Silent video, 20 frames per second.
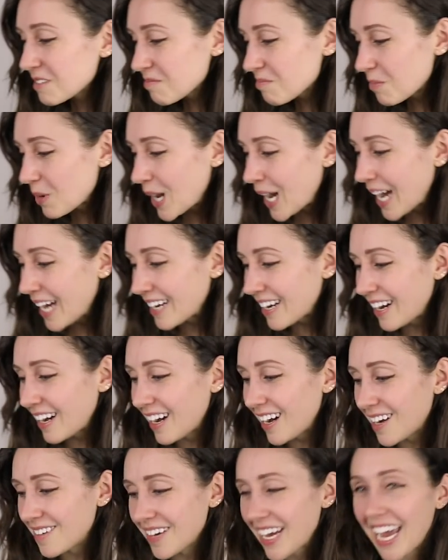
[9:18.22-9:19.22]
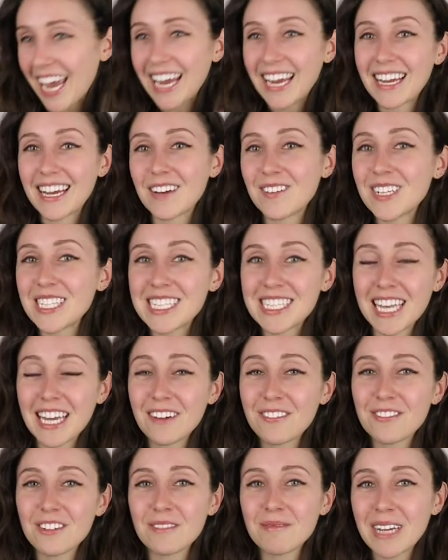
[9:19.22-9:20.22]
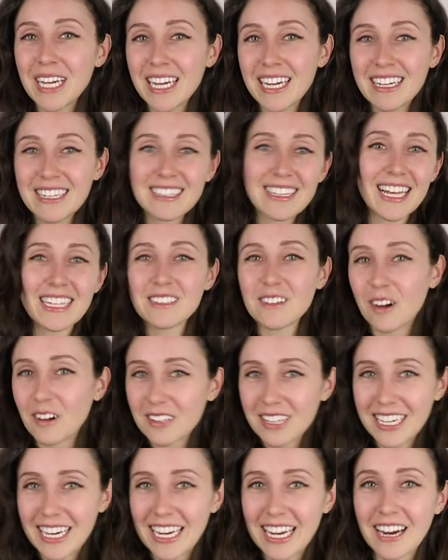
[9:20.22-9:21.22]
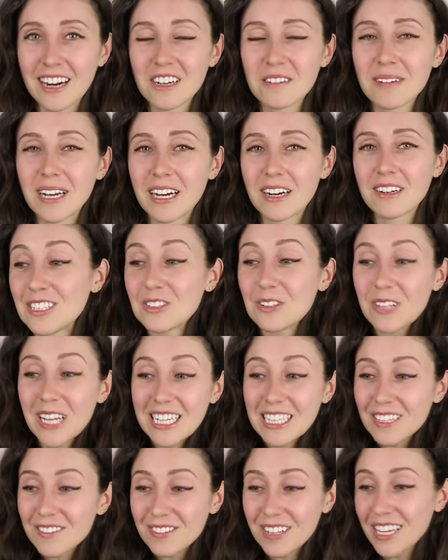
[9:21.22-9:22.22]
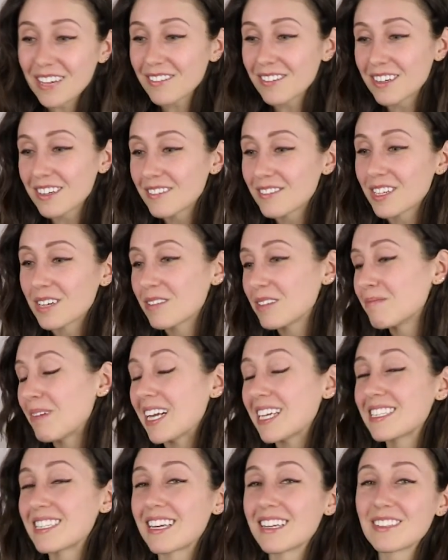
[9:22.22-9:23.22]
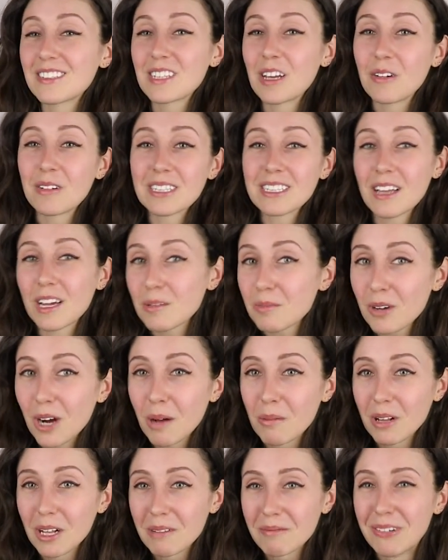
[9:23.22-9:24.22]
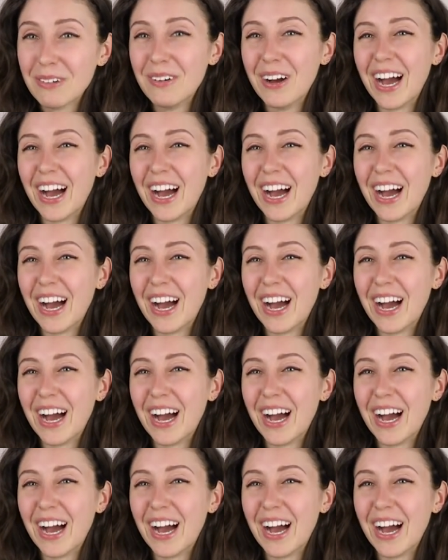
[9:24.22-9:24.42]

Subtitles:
But hey, if it's safe for me, that's all that I care about. I do like the flavor of liquid medicine, so it's not a problem.